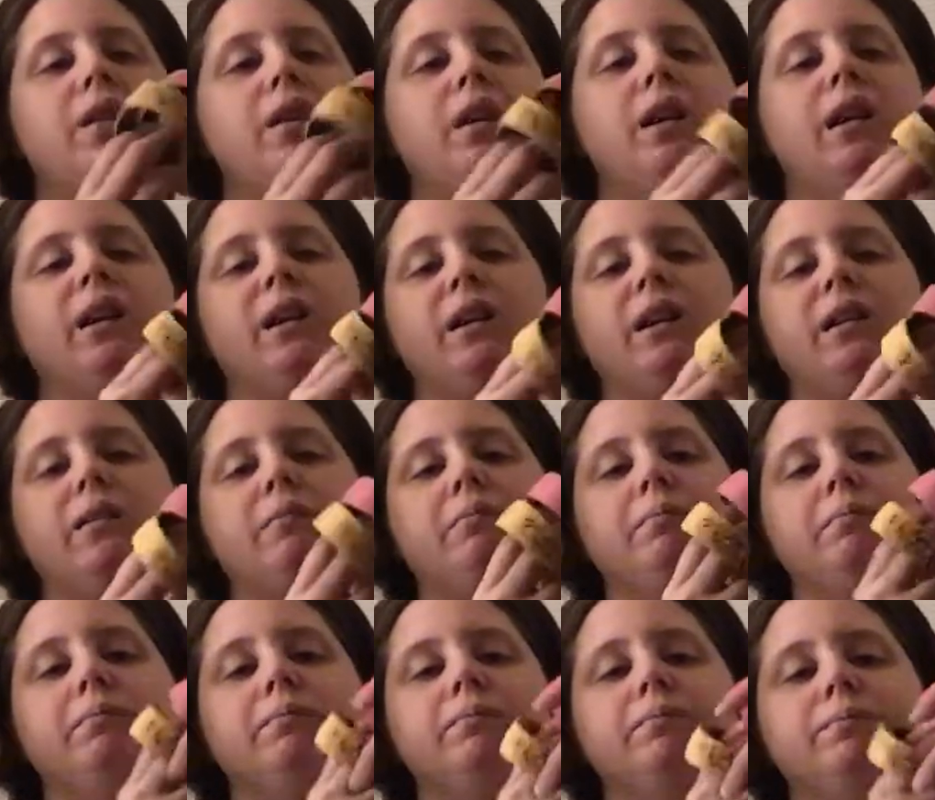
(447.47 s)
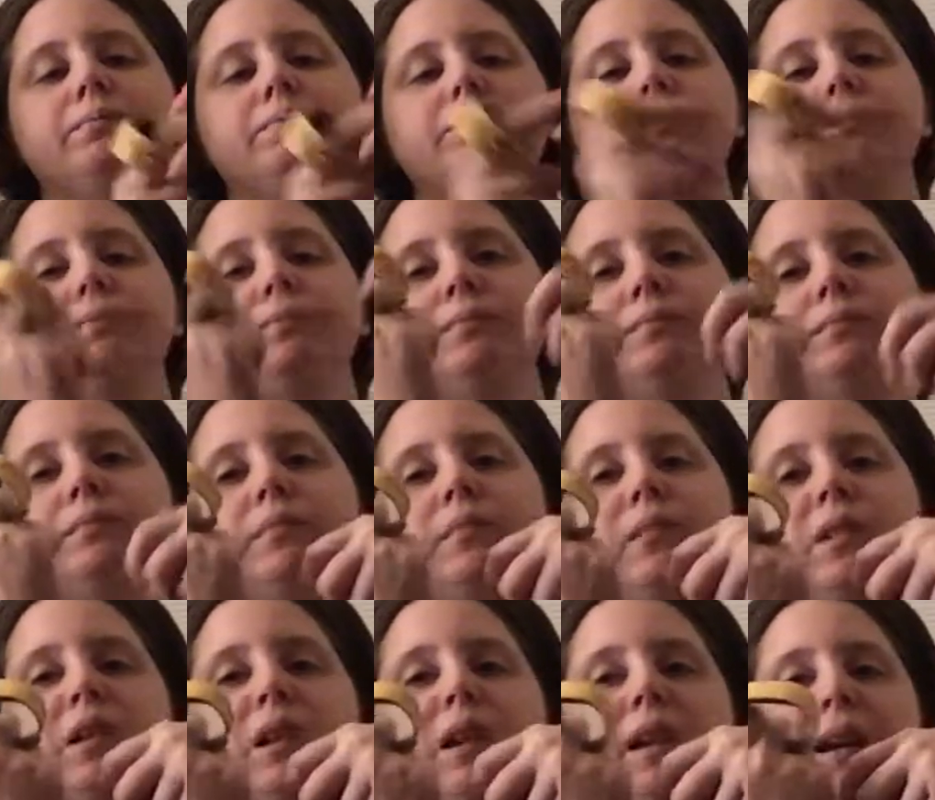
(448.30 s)
Um,
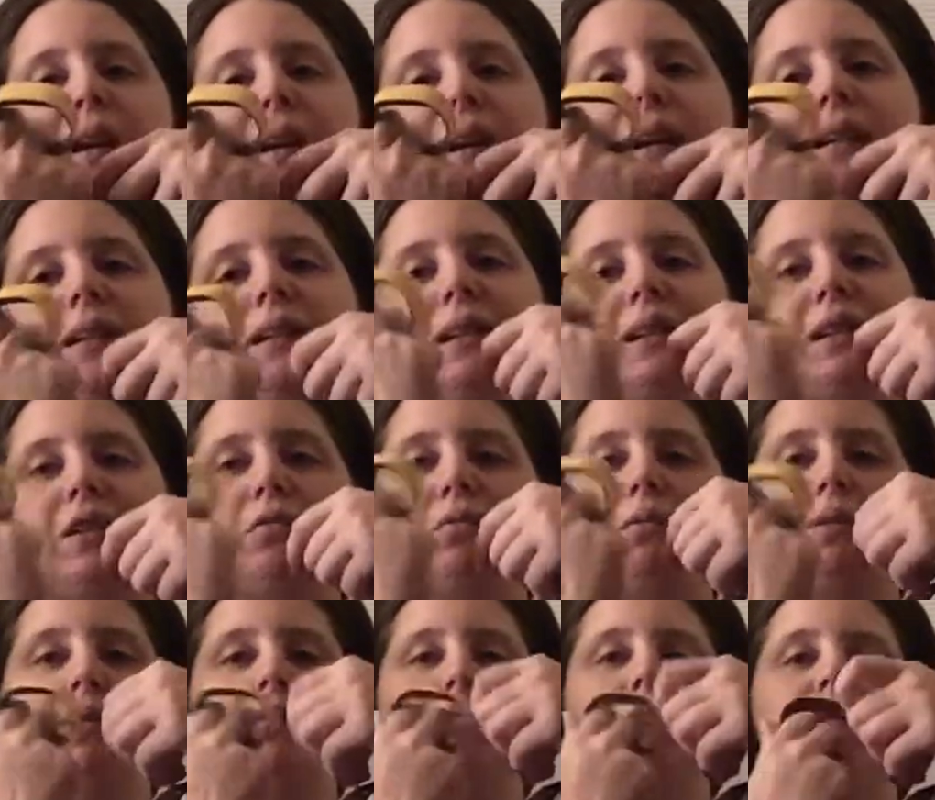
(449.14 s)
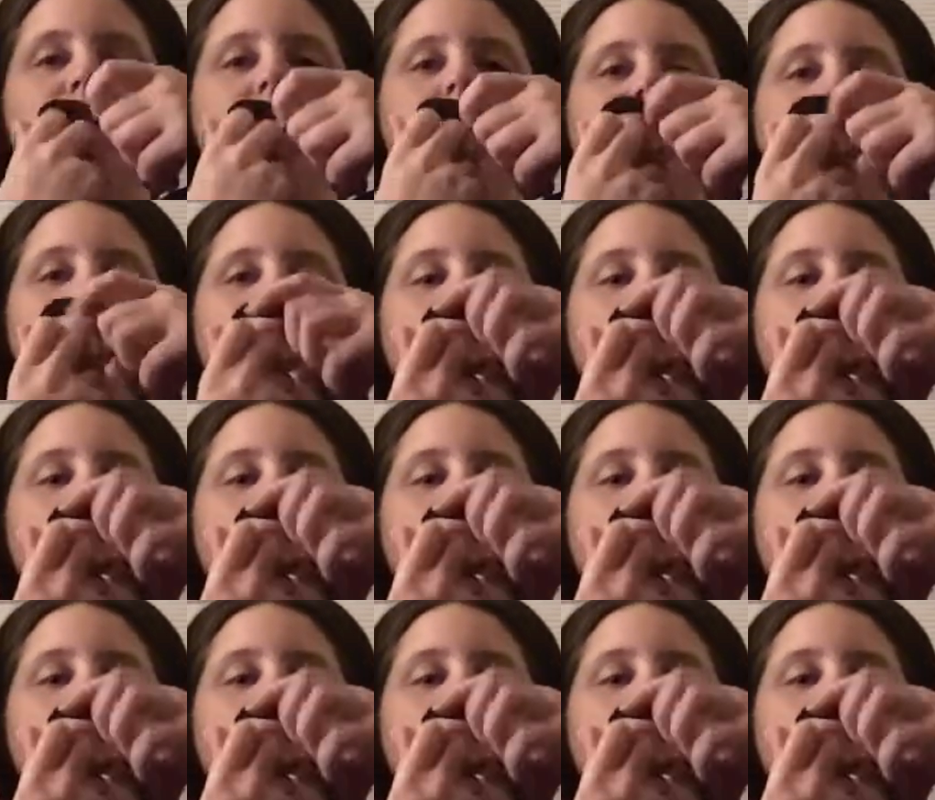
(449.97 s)
I got this one when I